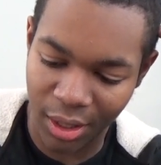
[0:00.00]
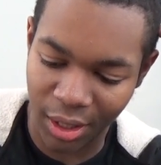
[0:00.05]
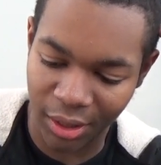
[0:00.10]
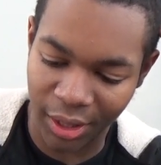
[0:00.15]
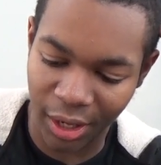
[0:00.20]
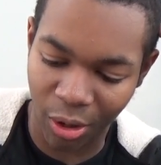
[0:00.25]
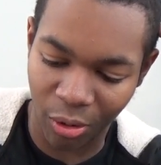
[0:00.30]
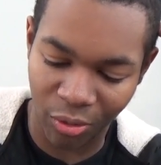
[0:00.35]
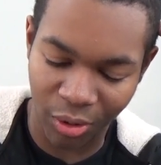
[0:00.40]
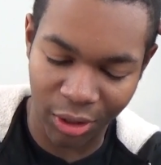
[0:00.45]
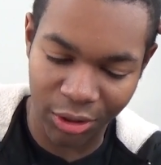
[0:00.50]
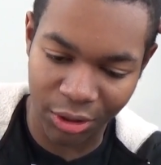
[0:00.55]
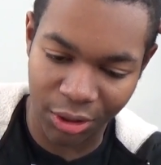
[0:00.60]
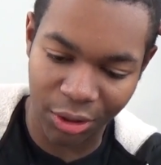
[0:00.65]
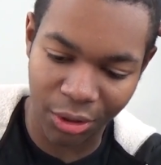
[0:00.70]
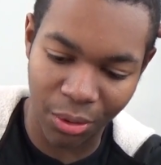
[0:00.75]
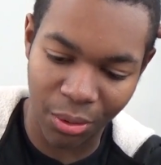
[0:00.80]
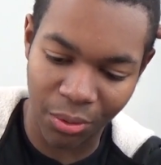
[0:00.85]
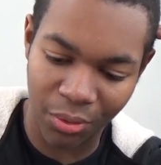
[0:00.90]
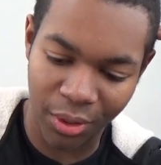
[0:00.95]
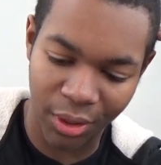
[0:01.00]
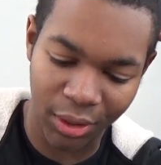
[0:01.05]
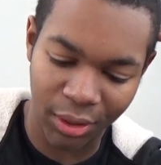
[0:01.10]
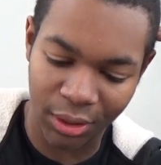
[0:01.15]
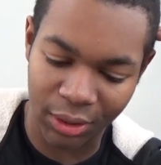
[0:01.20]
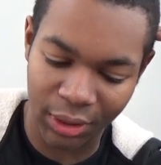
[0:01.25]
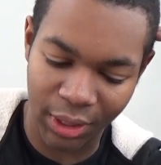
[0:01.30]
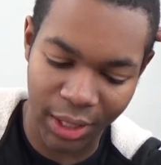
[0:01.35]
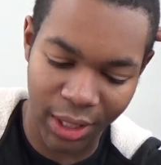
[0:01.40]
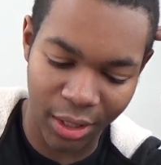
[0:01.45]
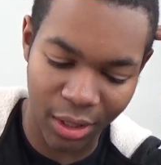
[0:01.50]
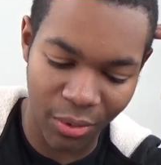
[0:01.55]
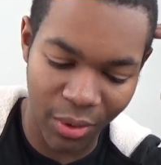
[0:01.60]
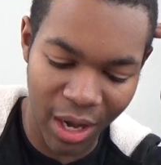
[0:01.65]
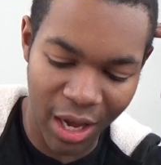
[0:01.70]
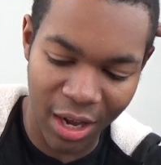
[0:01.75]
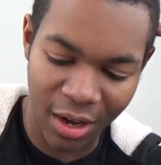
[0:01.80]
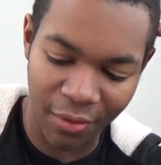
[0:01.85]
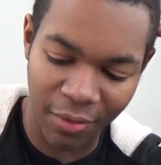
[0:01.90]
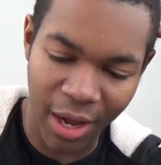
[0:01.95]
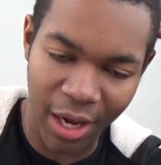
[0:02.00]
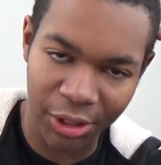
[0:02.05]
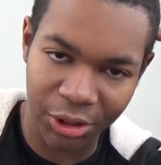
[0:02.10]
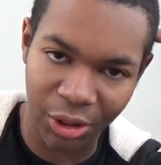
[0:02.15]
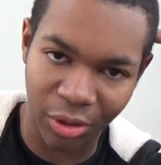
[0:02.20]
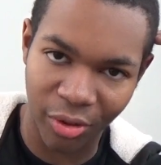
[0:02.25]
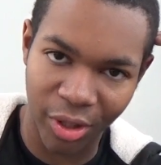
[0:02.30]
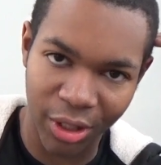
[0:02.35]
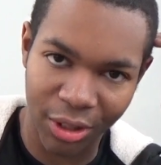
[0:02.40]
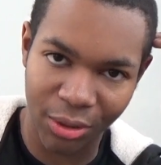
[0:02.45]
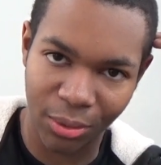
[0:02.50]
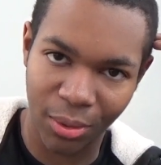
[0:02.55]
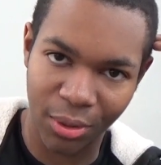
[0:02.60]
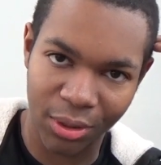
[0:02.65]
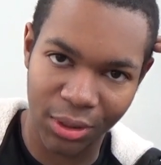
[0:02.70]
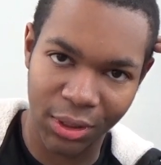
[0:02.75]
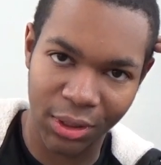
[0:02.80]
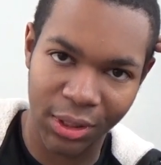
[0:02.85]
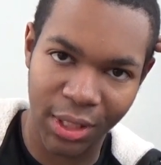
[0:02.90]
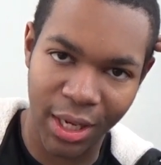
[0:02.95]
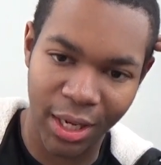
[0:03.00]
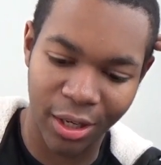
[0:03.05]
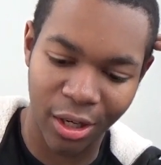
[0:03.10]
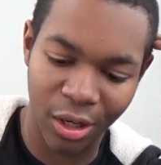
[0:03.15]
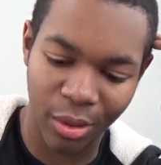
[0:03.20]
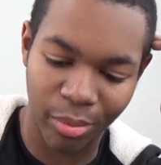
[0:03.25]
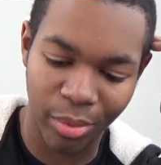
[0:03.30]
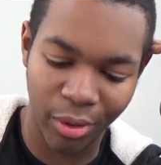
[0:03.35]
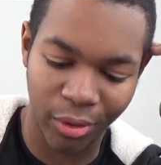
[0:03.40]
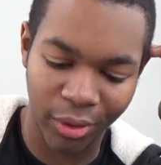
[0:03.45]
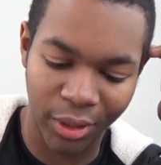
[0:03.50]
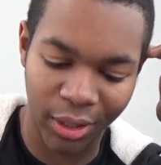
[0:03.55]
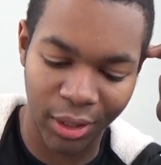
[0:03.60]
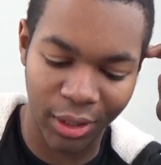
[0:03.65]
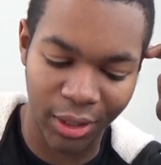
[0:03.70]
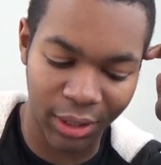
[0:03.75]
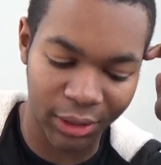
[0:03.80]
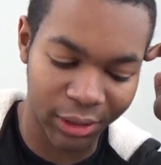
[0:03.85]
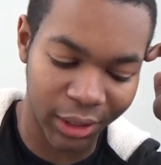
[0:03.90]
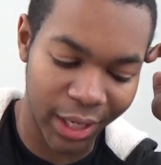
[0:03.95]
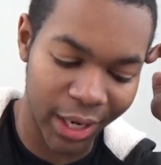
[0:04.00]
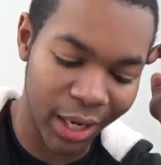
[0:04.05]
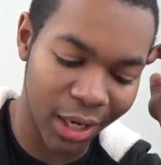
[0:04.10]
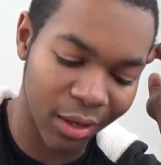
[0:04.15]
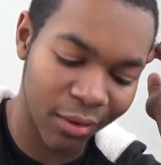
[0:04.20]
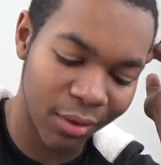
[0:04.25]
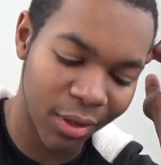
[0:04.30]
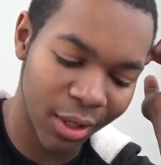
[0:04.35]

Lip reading: and they don't run 2, then it's like you have extra resources that your opponent doesn't have.